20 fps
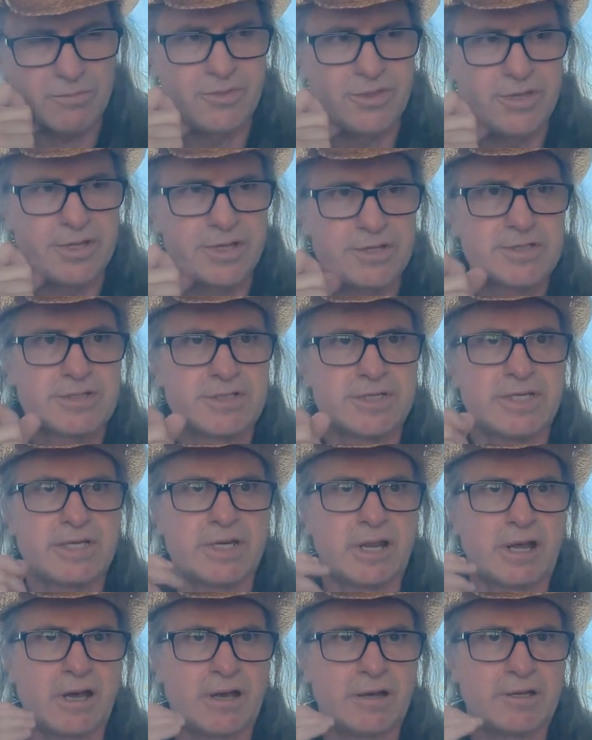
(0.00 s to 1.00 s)
this
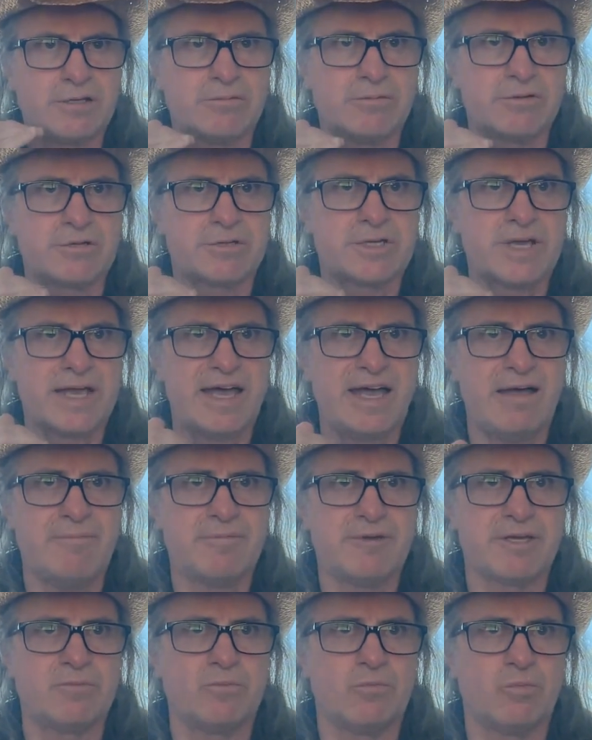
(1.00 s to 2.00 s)
innocuous
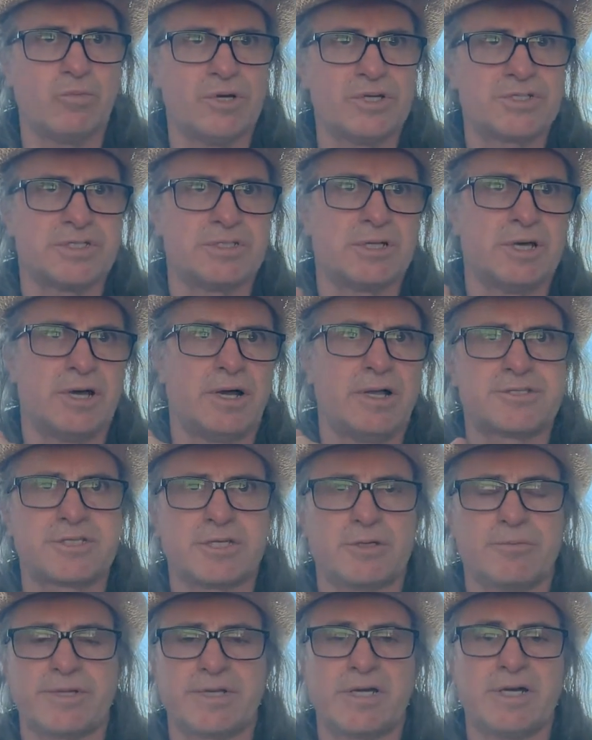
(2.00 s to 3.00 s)
habit was not
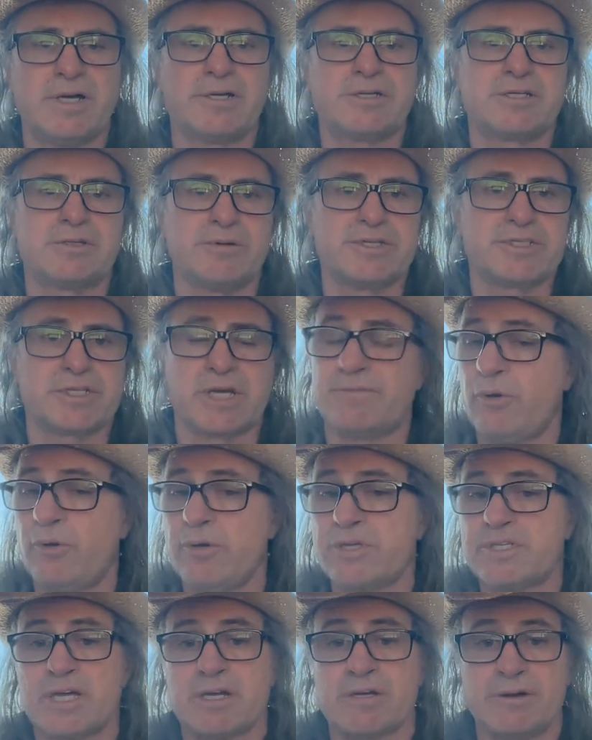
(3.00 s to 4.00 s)
so innocuous. I've
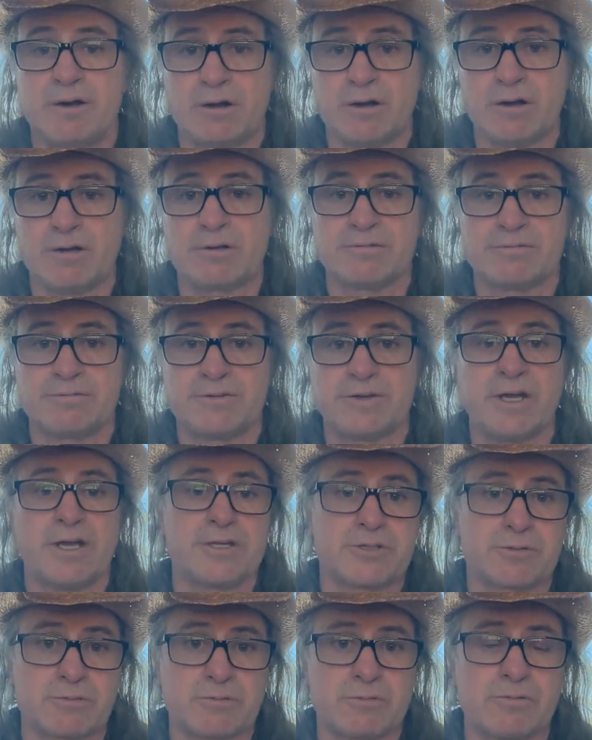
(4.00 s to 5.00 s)
always had a hard and
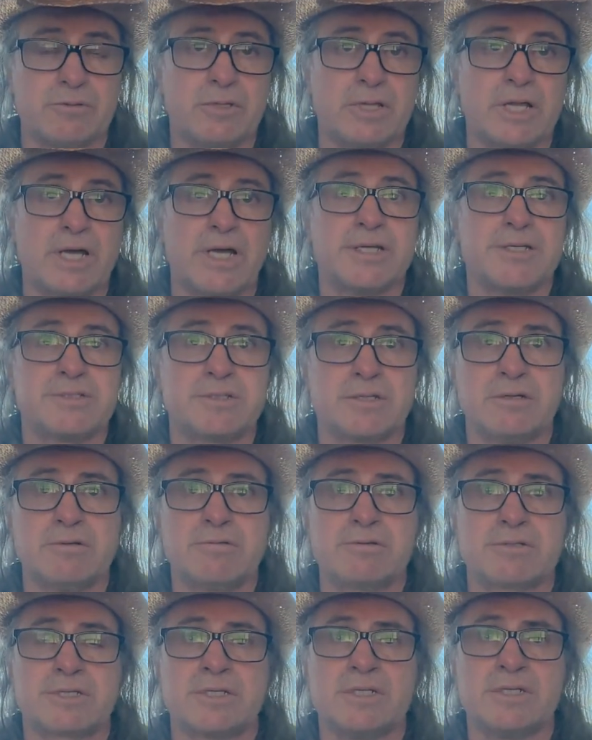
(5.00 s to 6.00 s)
fast rule. I
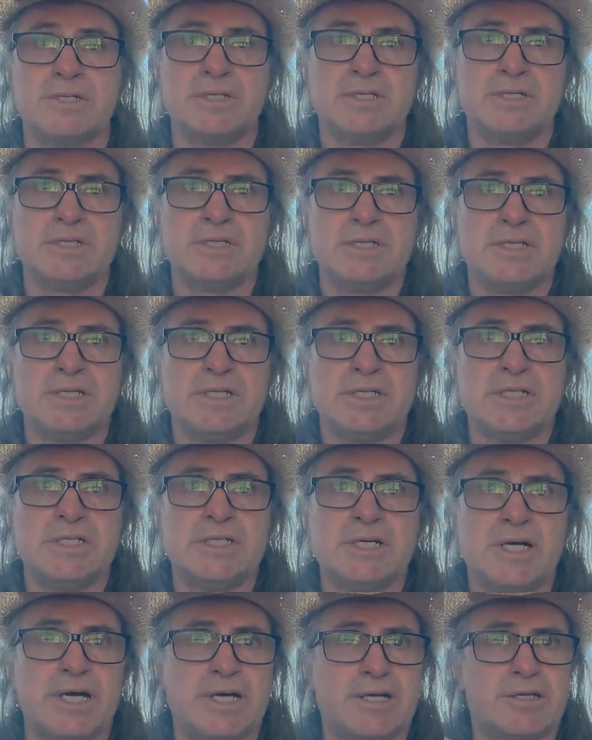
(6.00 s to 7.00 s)
don't
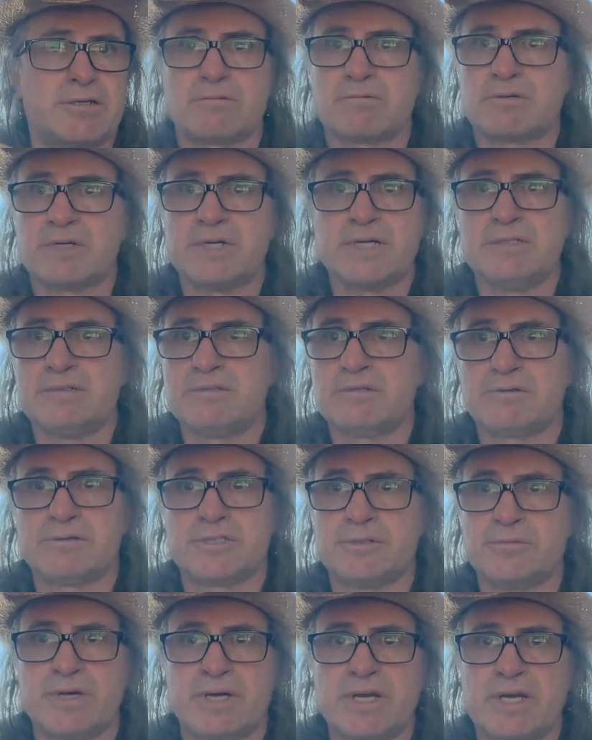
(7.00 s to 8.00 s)
write or
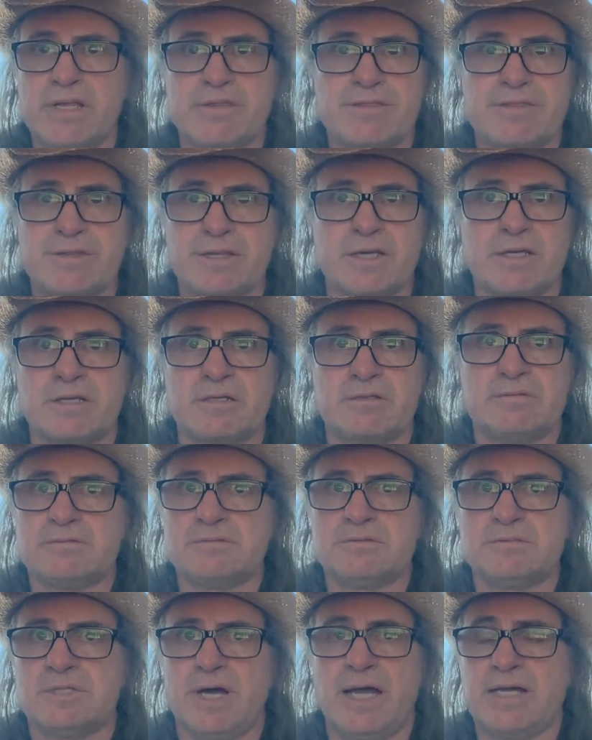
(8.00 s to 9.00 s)
do anything.
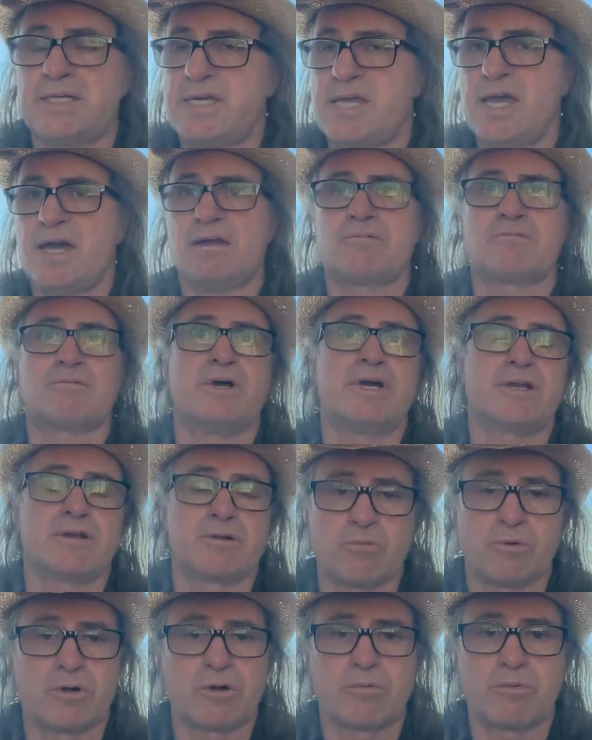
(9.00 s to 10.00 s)
I can't write
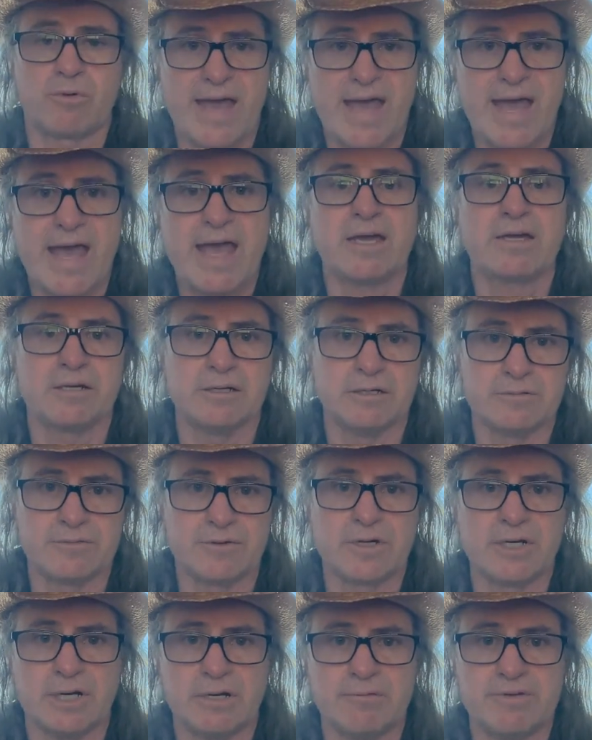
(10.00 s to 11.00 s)
or work with a
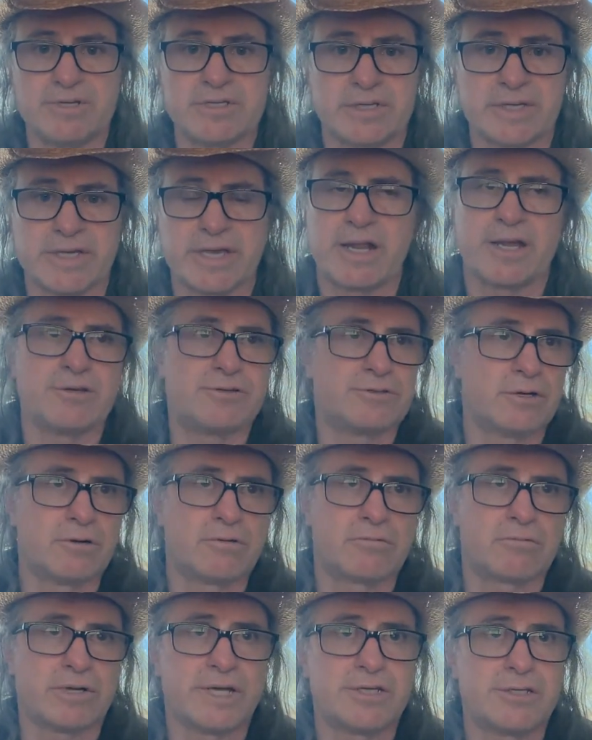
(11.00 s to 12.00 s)
hangover, obviously, and I
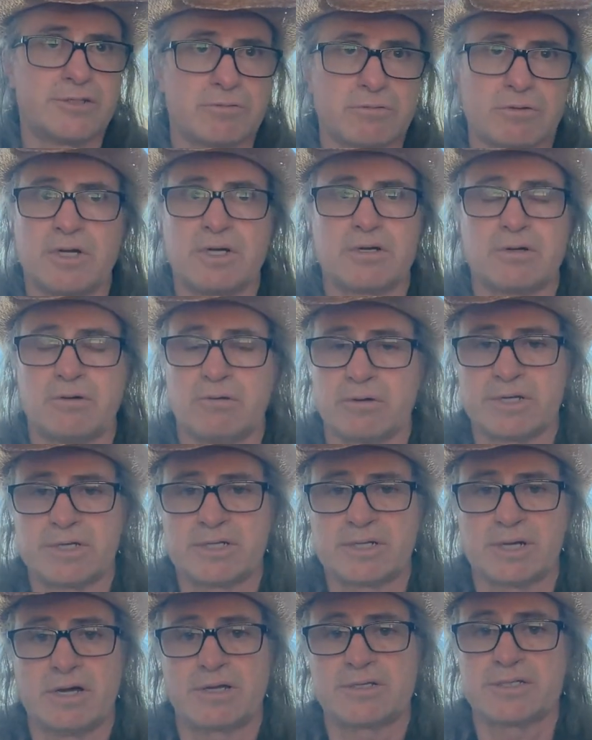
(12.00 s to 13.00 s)
don't write drunk or
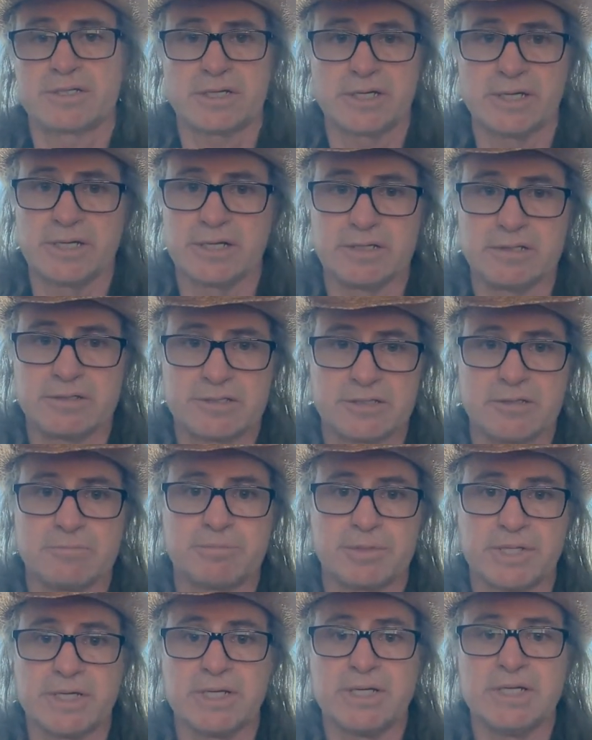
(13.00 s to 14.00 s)
intoxicated.
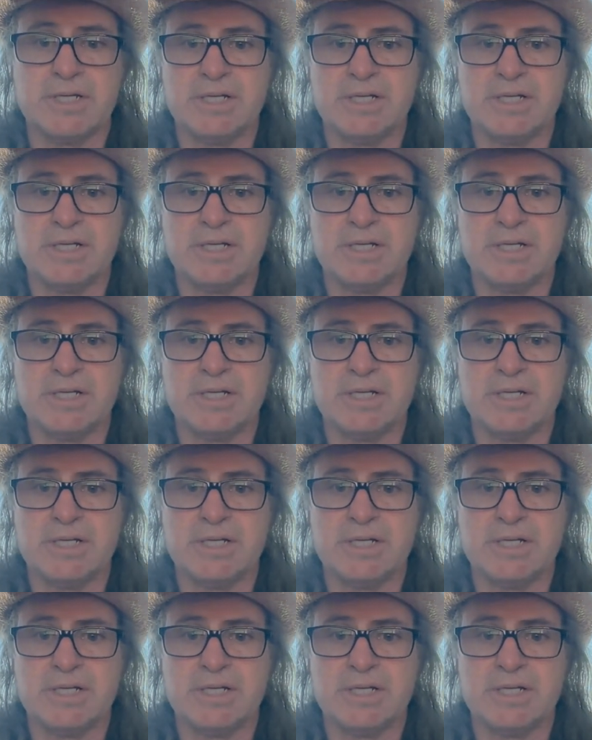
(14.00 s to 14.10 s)
Simply,